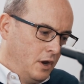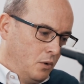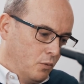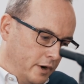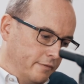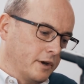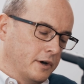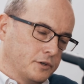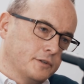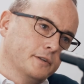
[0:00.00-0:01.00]
we're even
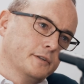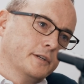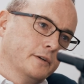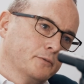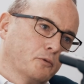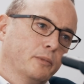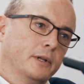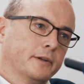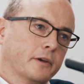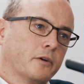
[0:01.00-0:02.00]
conscious of this now as we're
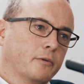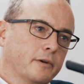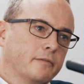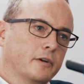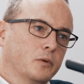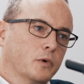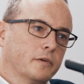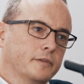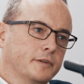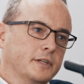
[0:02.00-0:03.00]
building a career framework
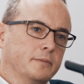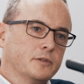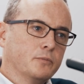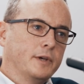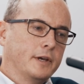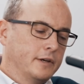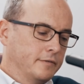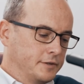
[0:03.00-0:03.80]
for the teams that we have,